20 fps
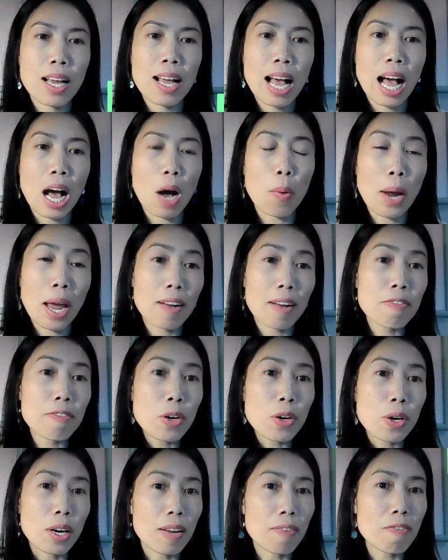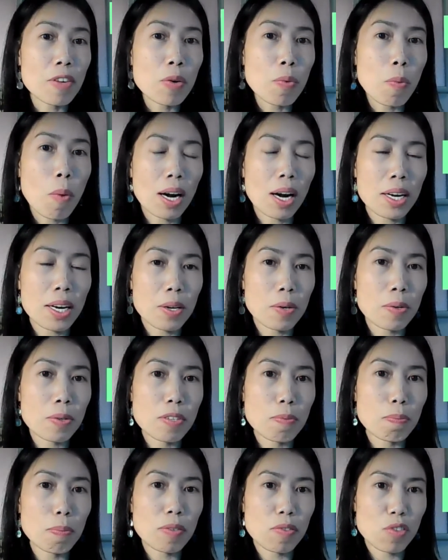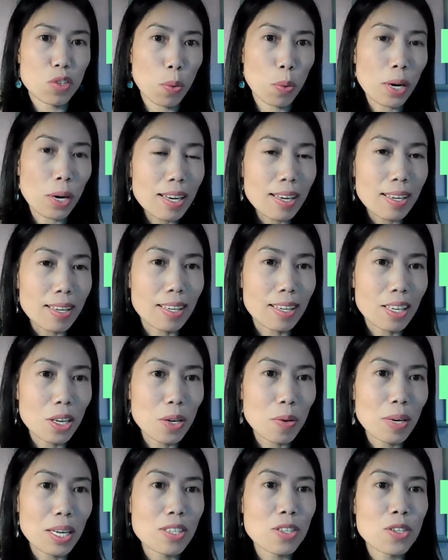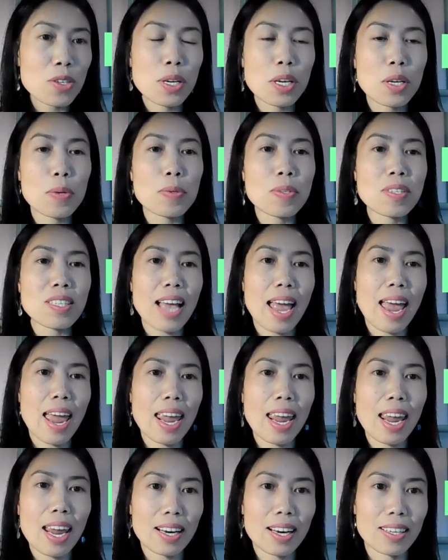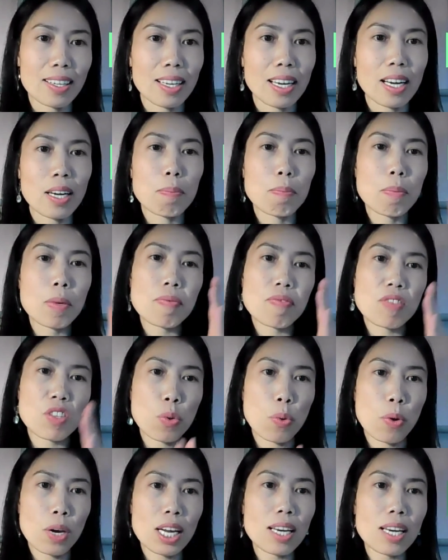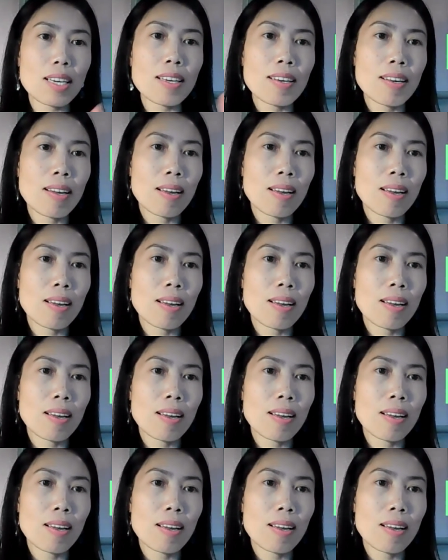However, if you want to use between, you need to use and, between